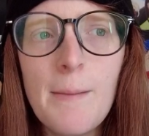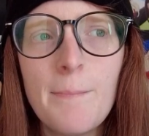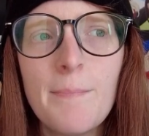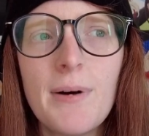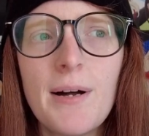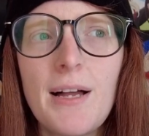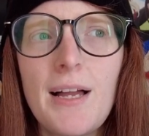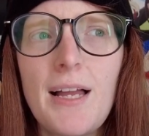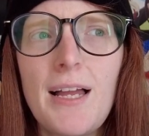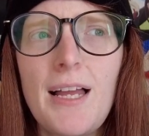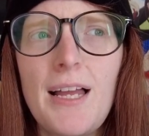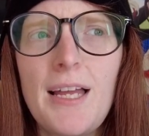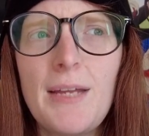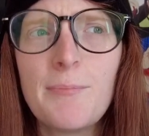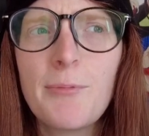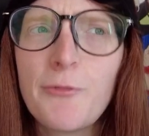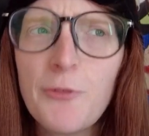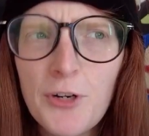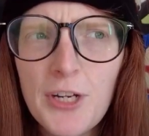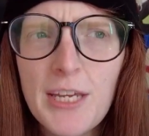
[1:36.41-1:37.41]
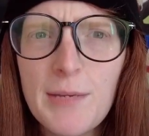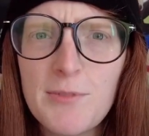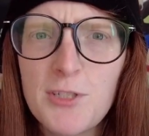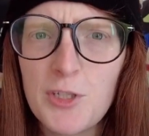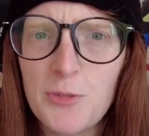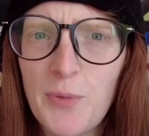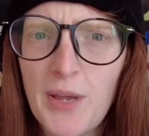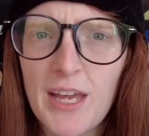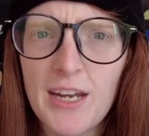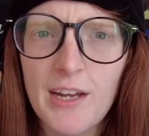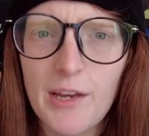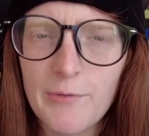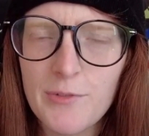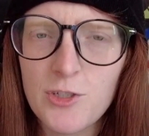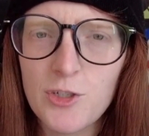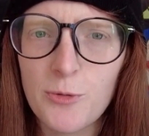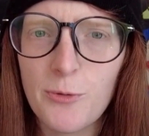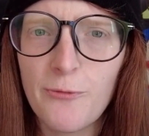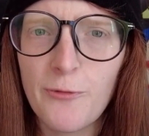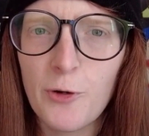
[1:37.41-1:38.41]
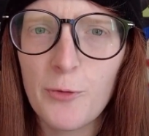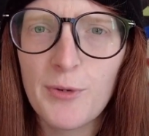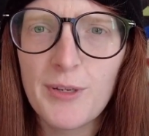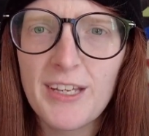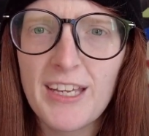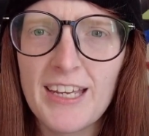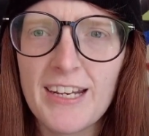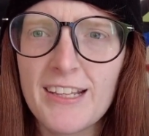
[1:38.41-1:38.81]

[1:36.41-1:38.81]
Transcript: But before I came to Japan, I was germophobic,